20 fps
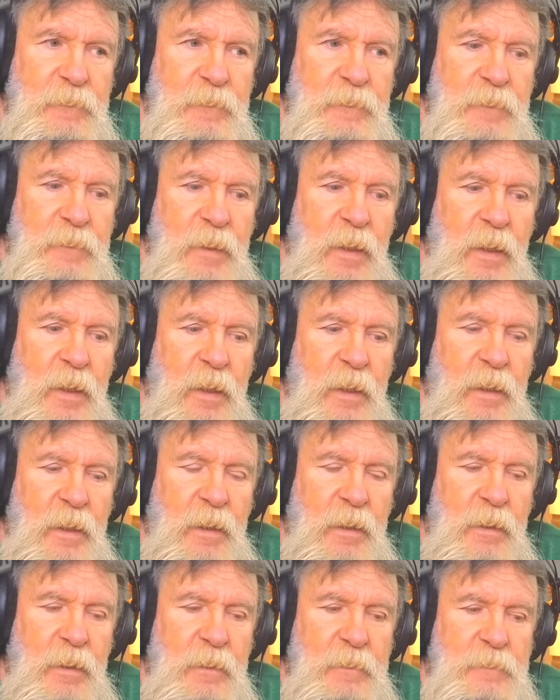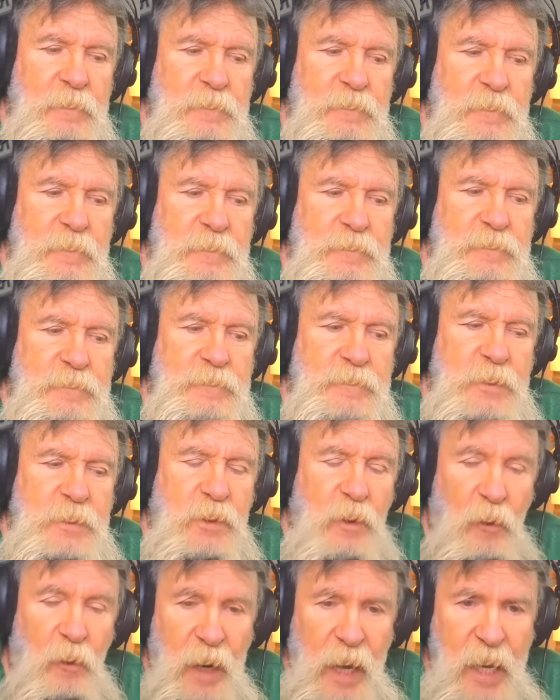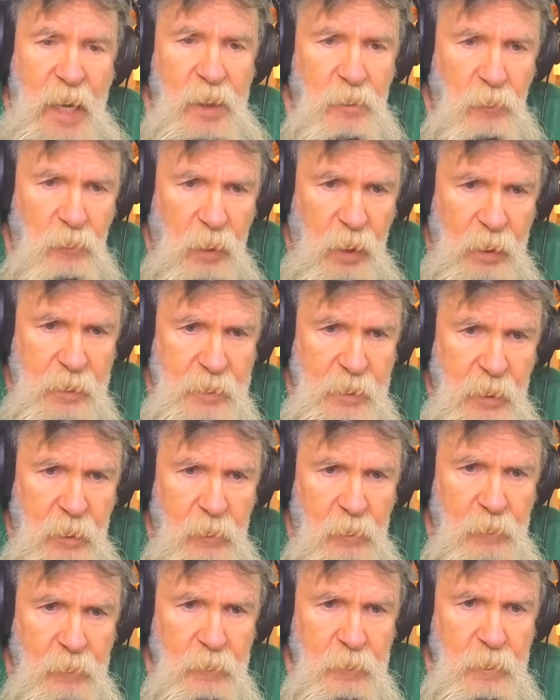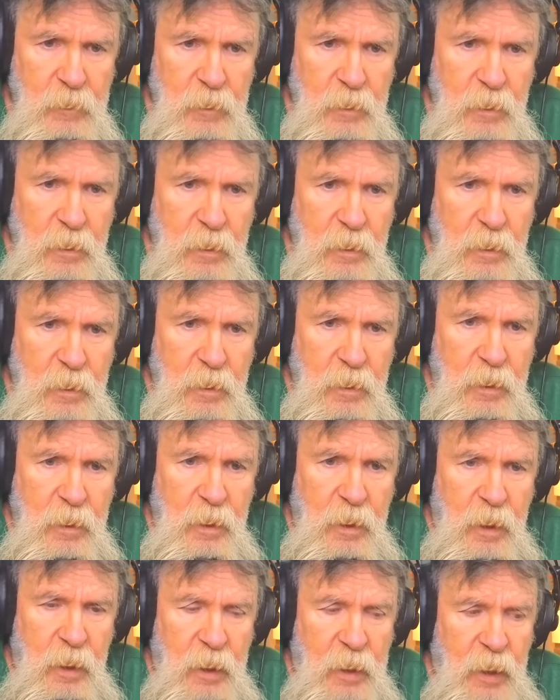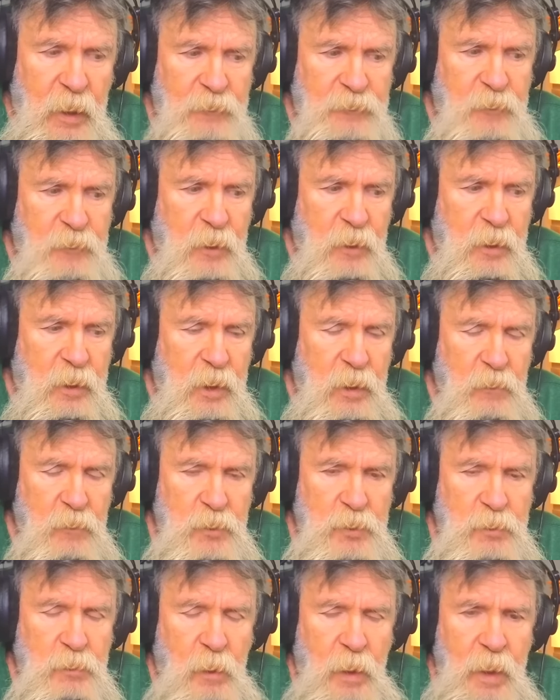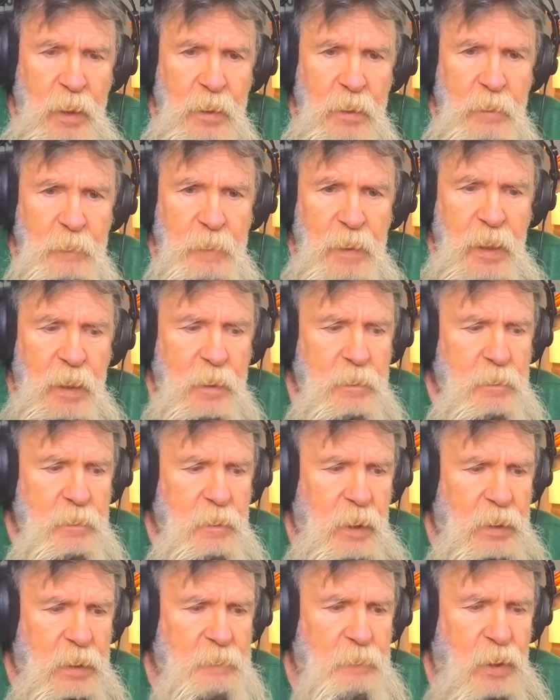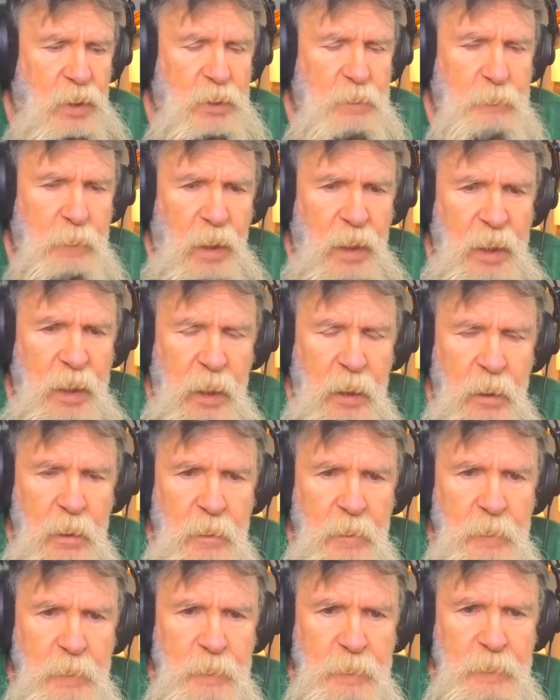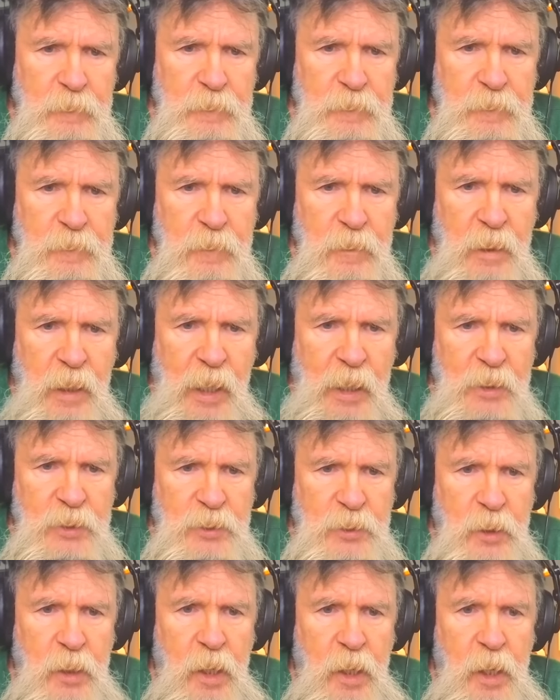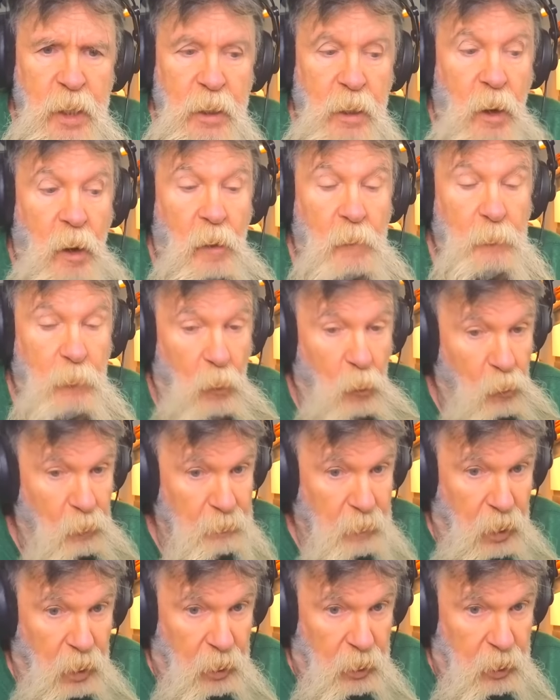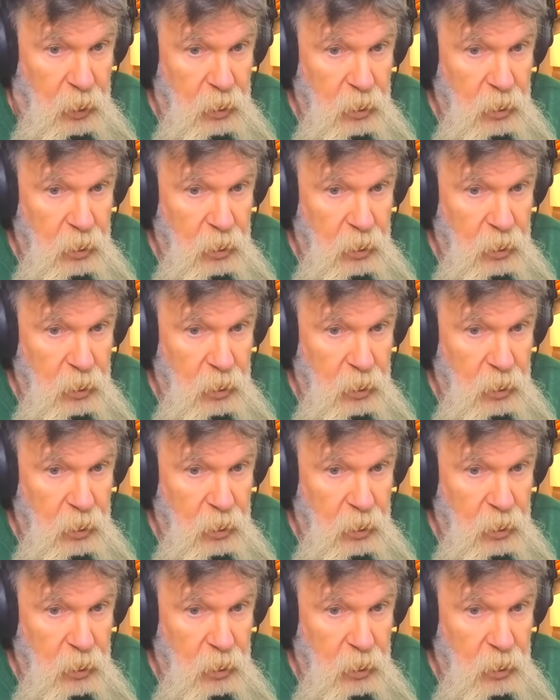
uh, Kurt Angle got there, and I think he was trying to make as much money as Sting or more money.